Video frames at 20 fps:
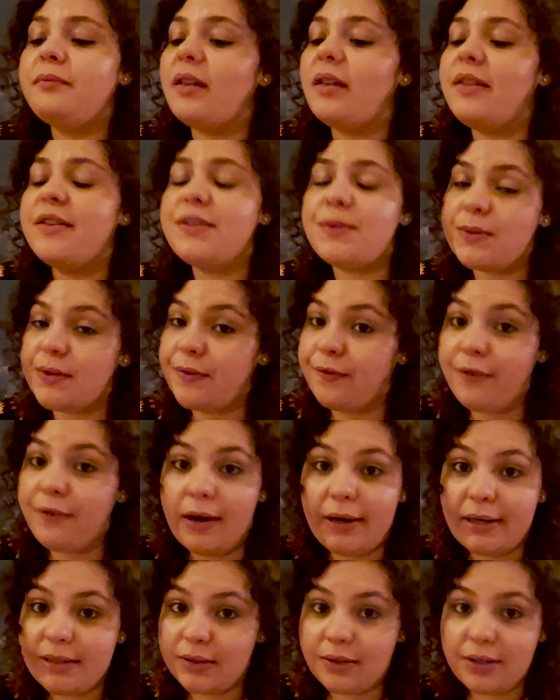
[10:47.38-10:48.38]
This was a
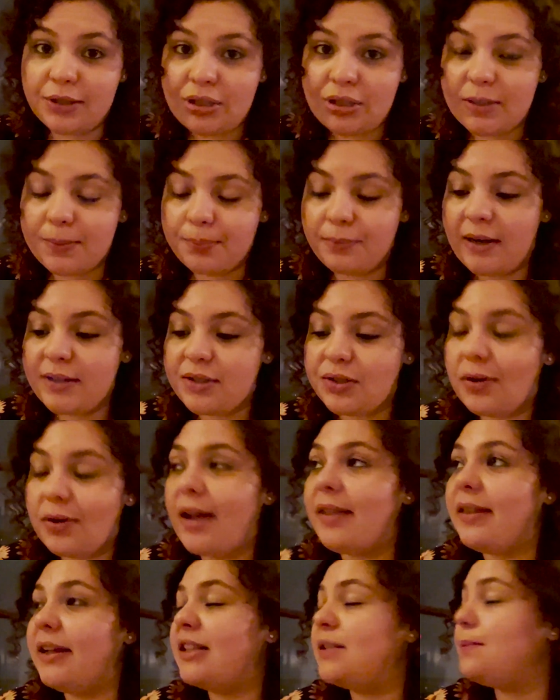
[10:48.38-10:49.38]
very delicious restaurant.
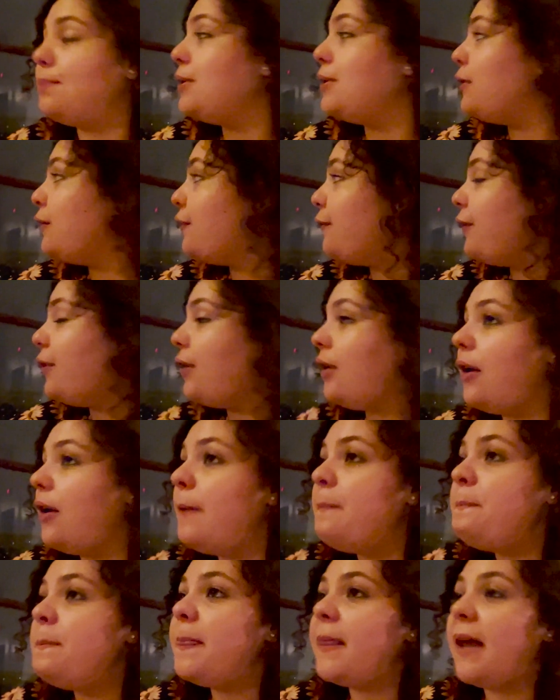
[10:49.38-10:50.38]
I think it's beautiful.
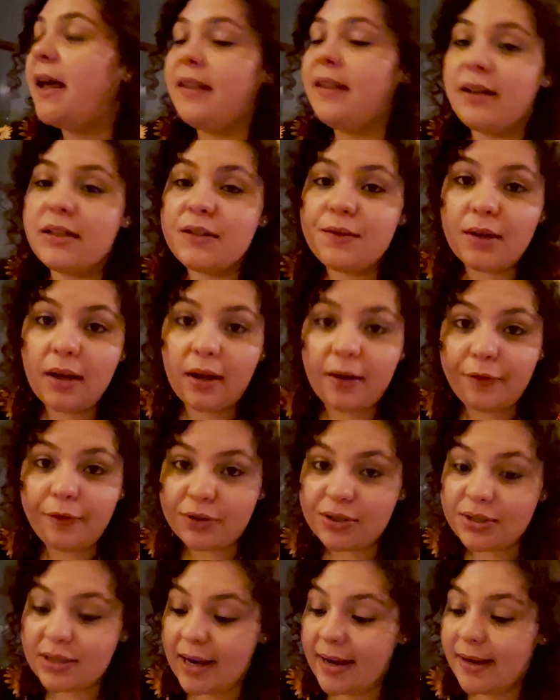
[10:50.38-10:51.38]
I think it's, if you're
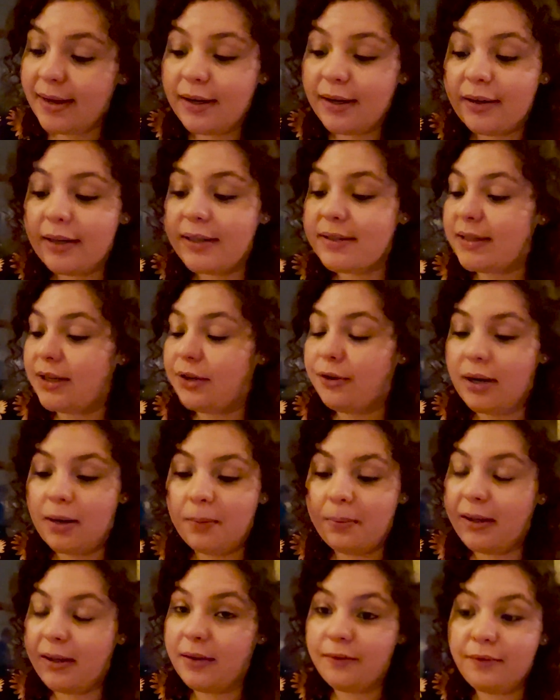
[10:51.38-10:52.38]
staying here, it's
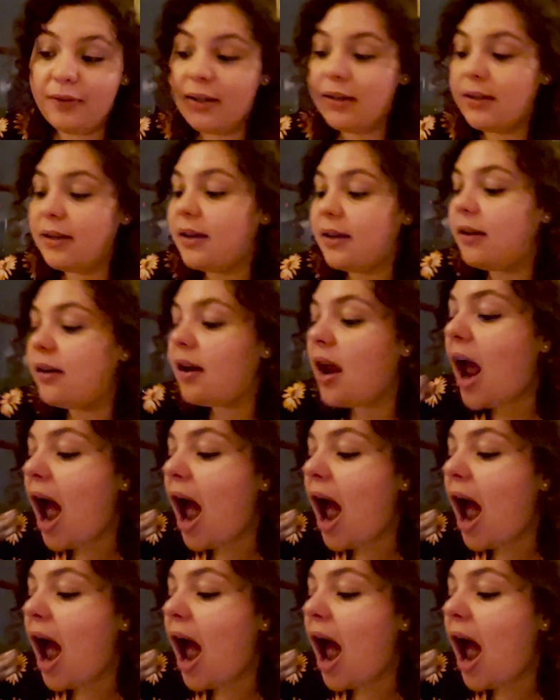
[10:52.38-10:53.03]
incredibly convenient.